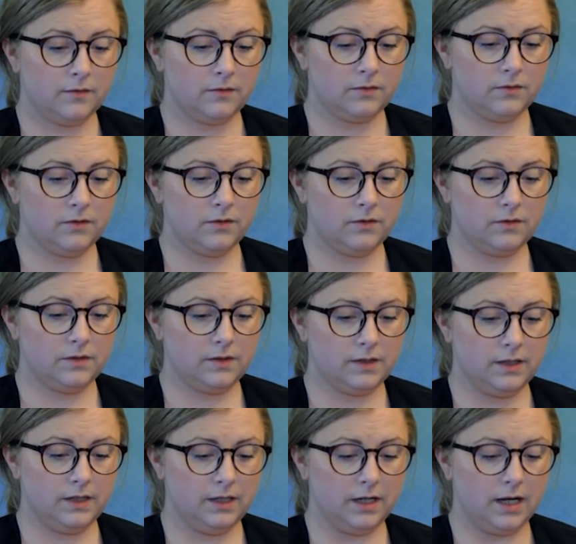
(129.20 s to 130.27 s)
Just to
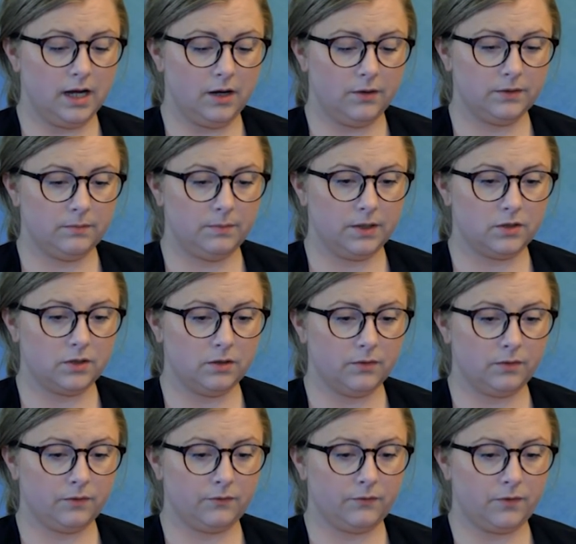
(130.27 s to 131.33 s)
see how the picture
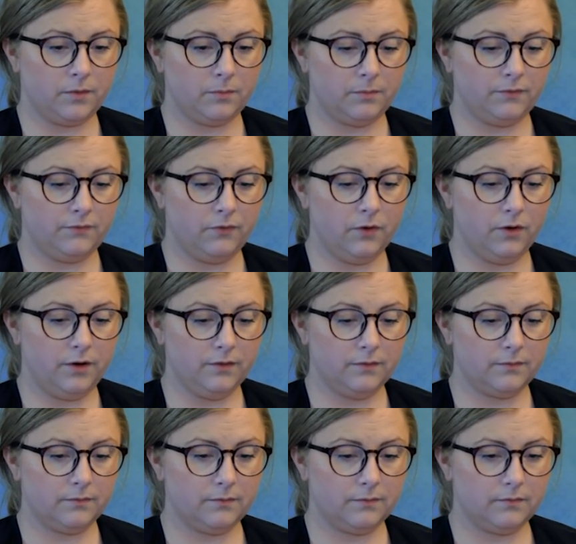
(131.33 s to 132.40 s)
looked from before,
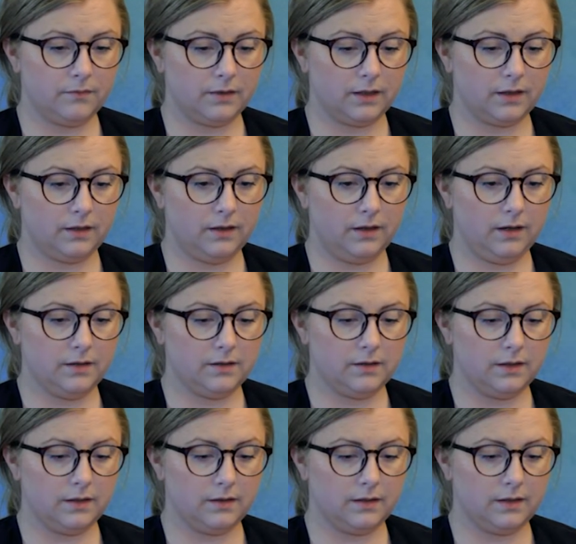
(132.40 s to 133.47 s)
like this,
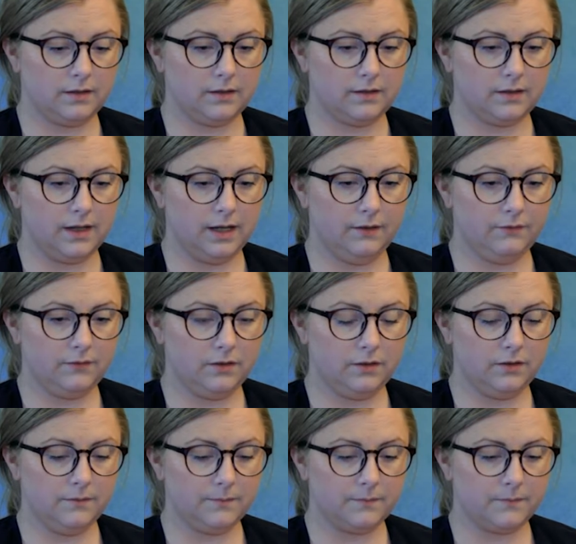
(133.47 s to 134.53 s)
and this is
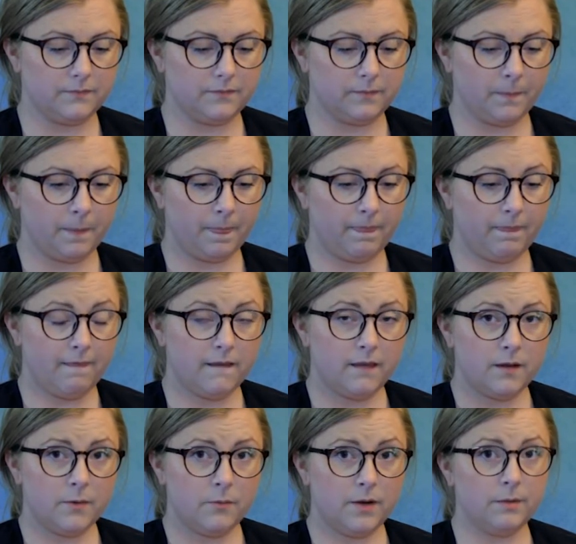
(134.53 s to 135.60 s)
after.
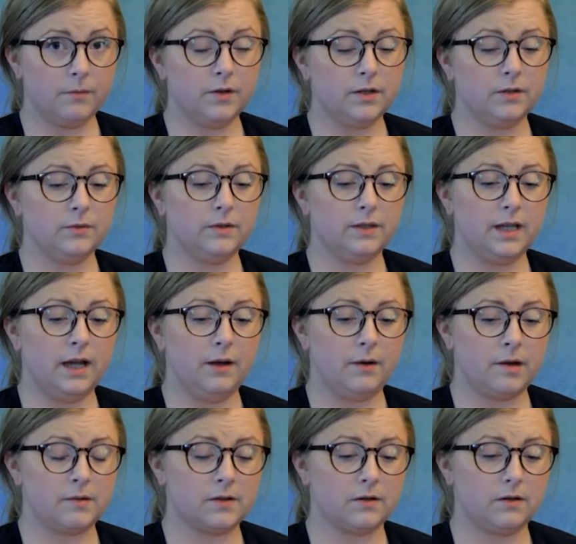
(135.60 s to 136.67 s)
What I'm gonna do
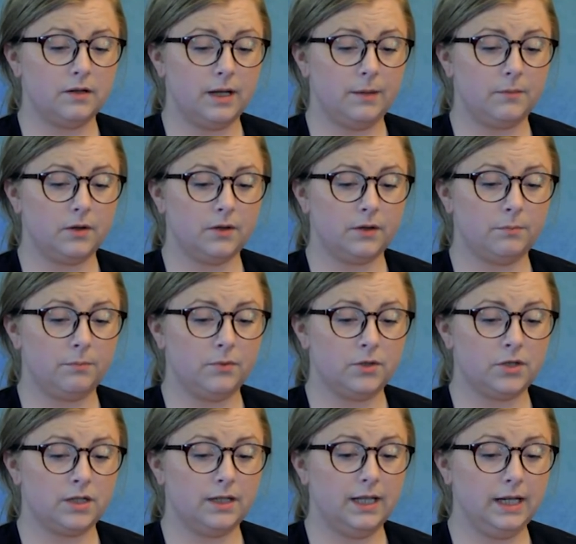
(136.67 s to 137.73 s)
now, I'm gonna
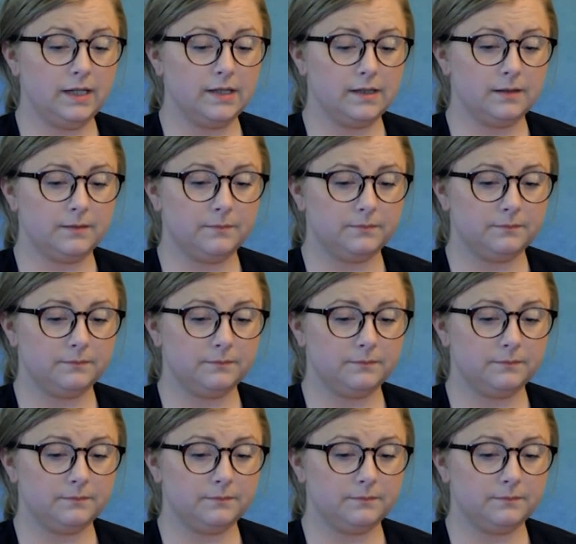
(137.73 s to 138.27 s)
push next.